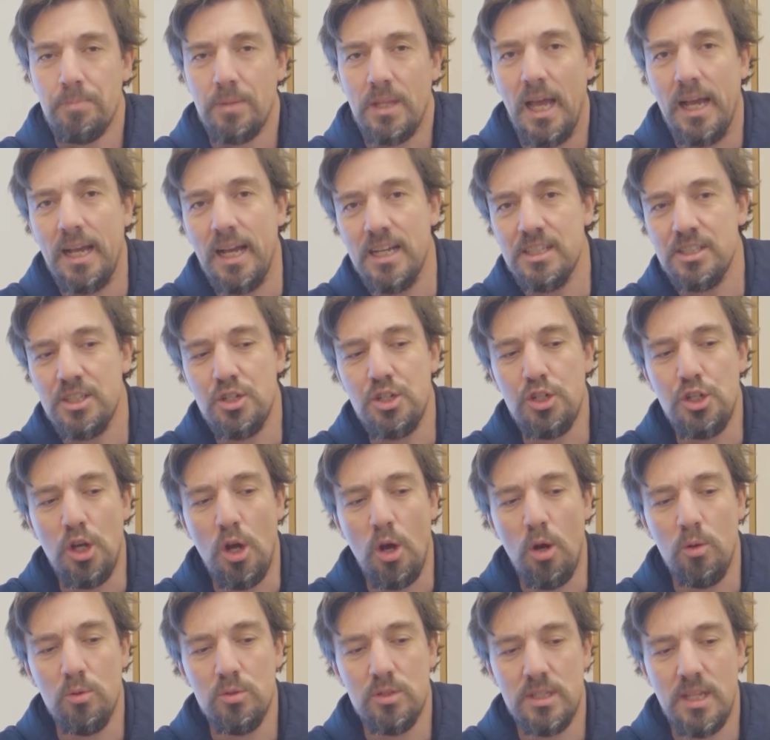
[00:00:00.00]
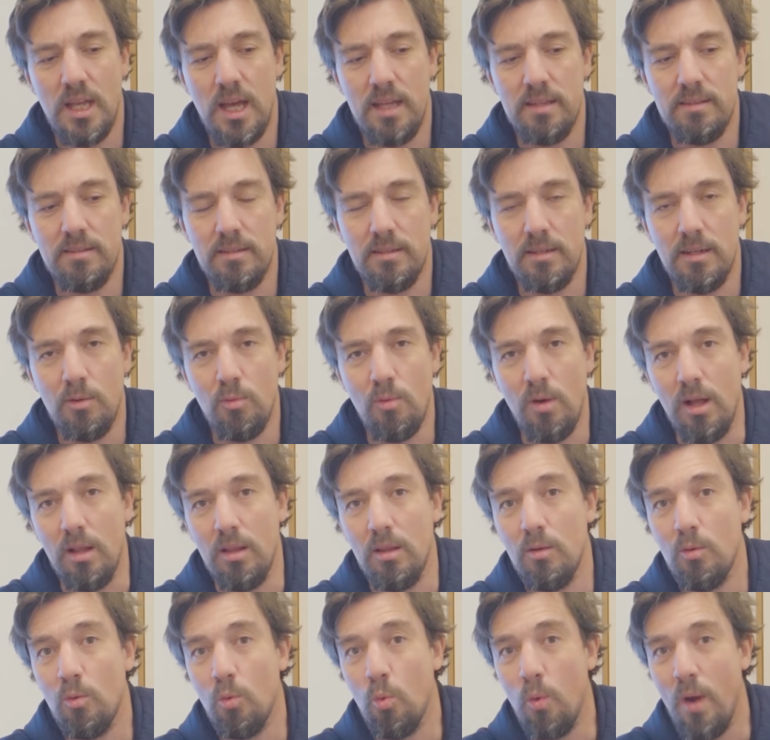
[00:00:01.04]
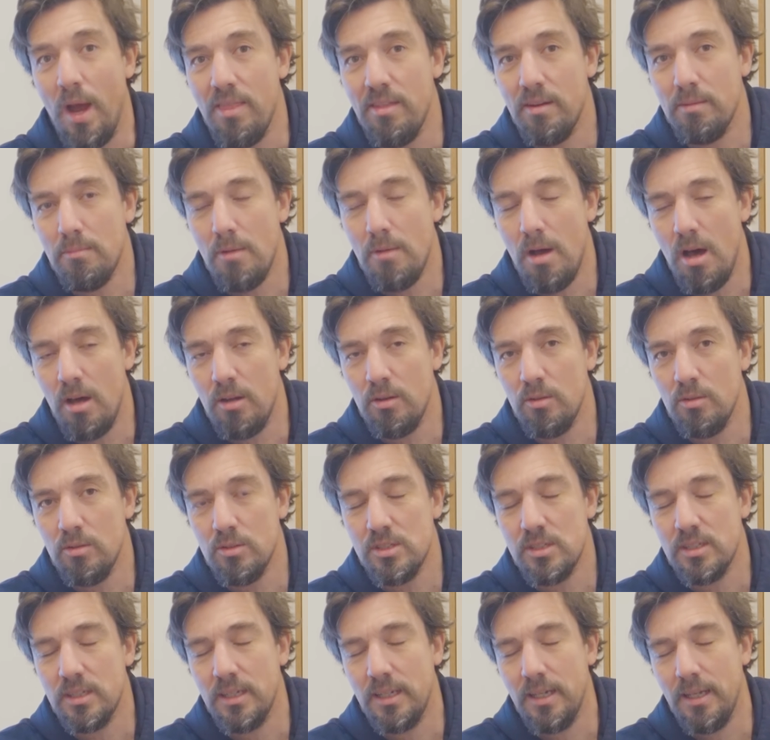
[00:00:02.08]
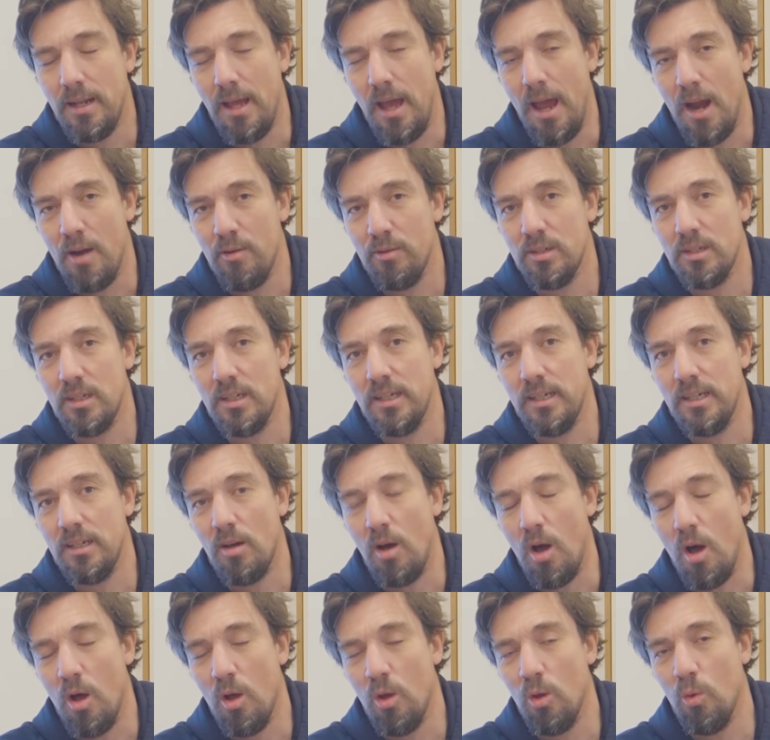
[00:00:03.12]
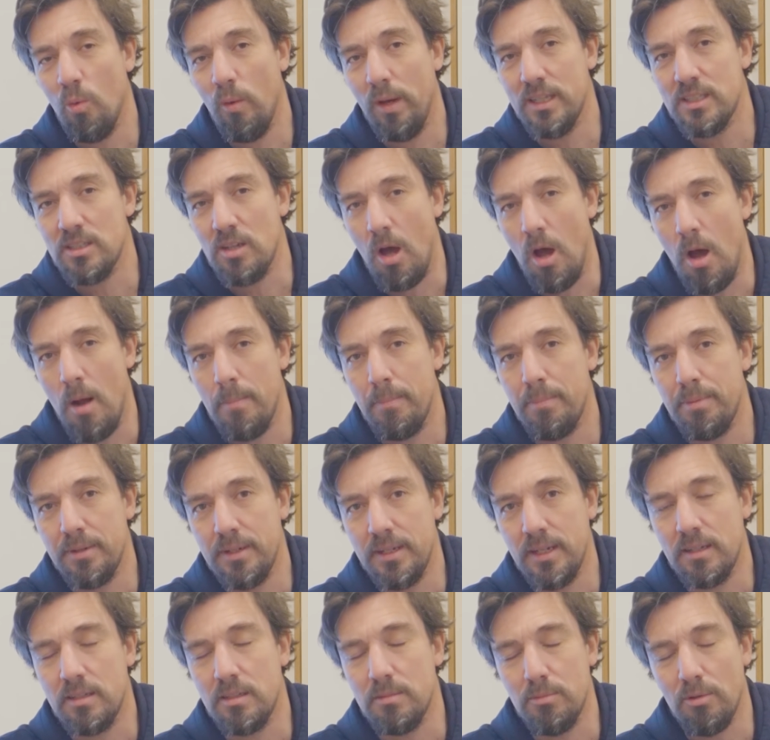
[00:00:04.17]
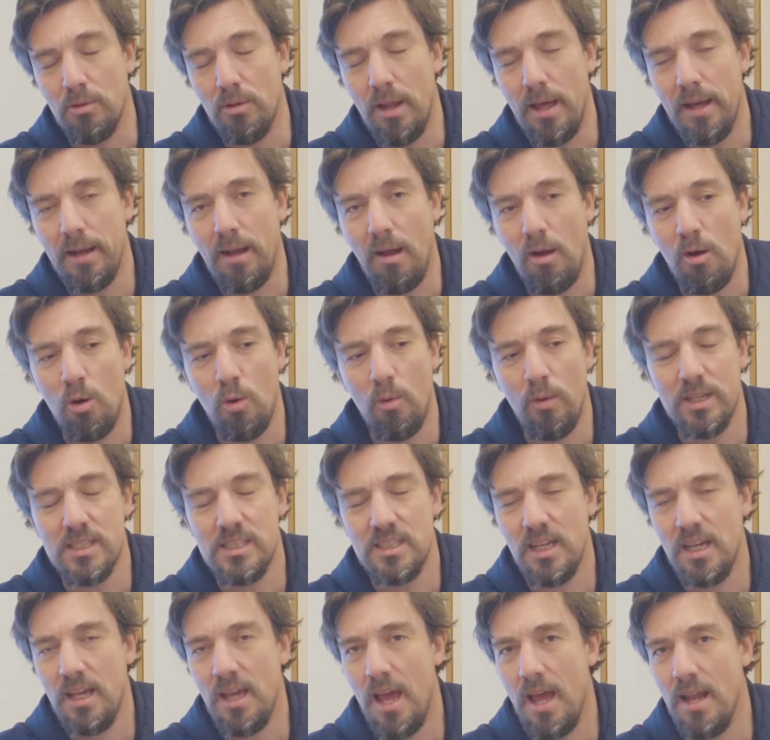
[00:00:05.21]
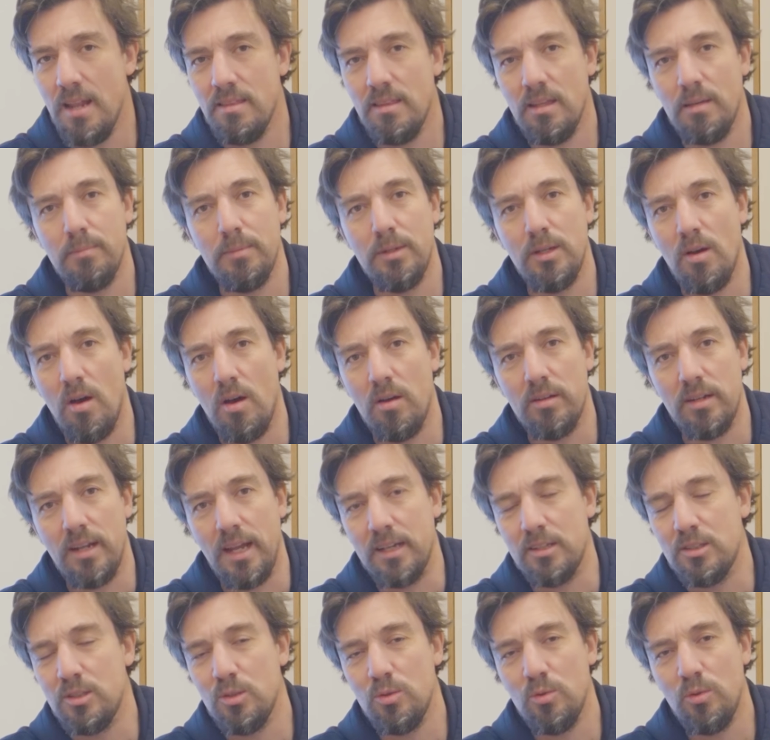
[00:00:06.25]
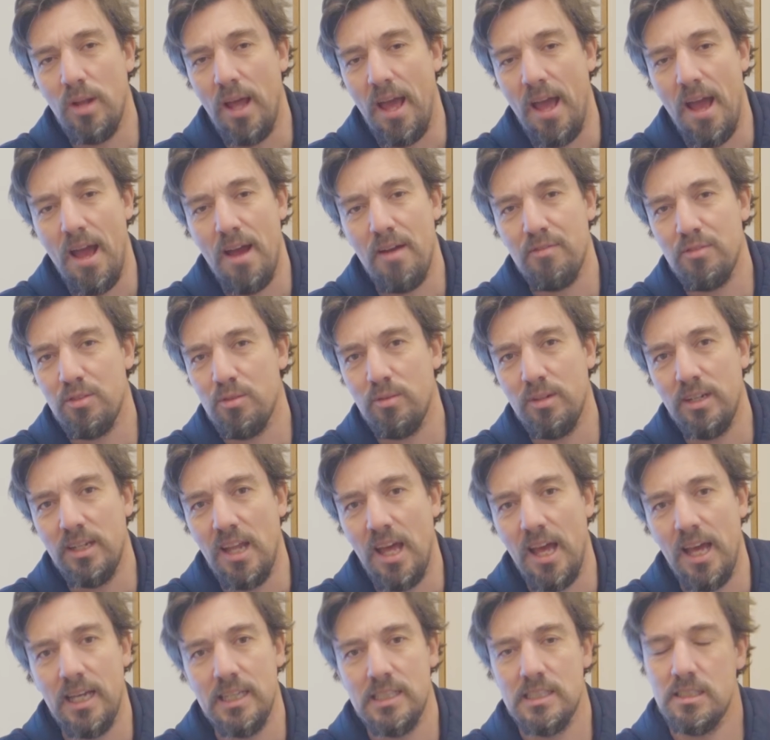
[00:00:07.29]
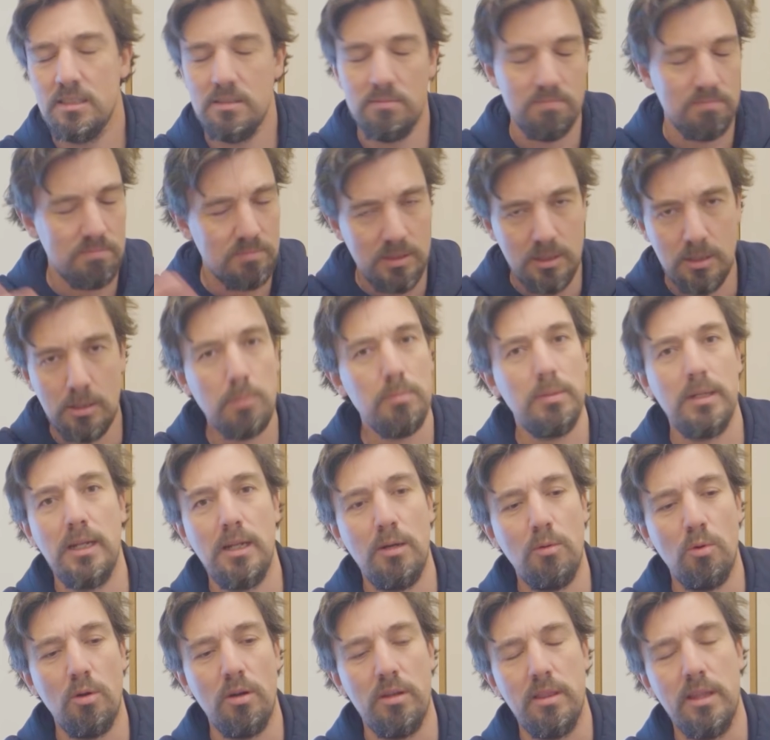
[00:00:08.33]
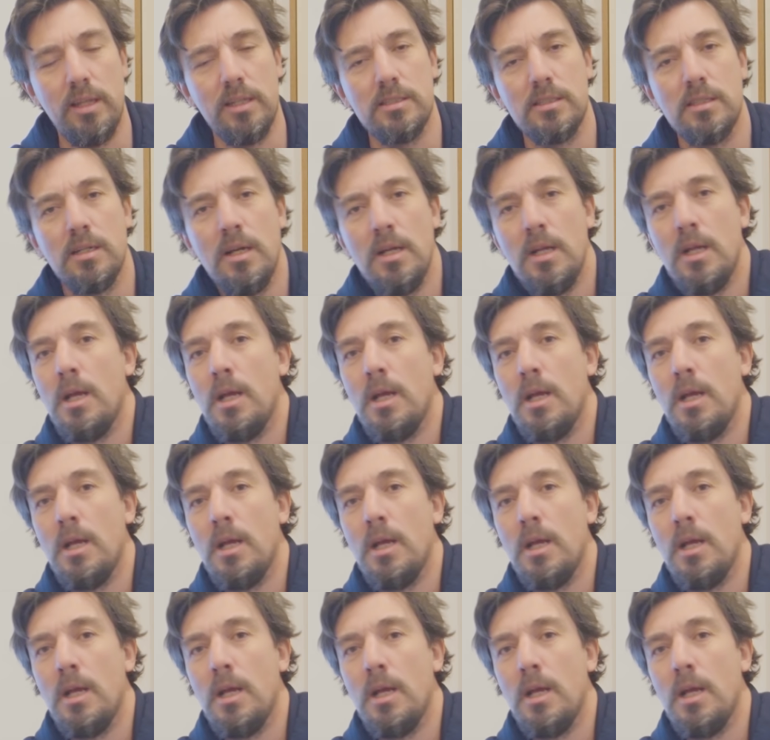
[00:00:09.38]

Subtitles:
I guess it shows that, well, weather models inherently always unpredictable. Like I always say, anything beyond like 2.5, 3 days, completely worthless.